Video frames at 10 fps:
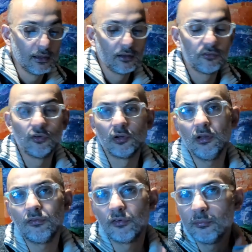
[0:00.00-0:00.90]
For
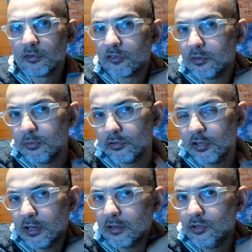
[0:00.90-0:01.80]
uniform
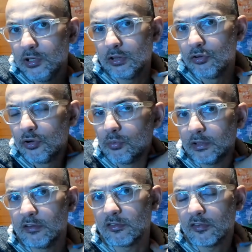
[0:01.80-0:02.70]
distribution, you need to know what
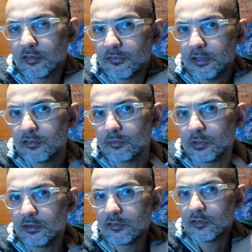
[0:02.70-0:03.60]
is s of x, what
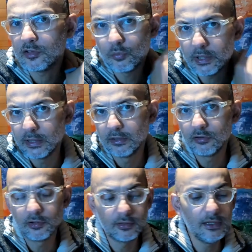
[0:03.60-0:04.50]
is quickly. You
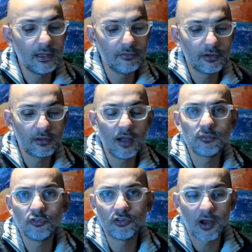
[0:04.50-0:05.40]
don't need every time to
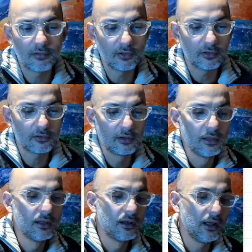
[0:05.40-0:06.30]
derive it,
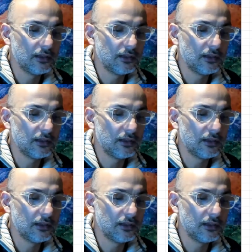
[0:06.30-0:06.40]
right?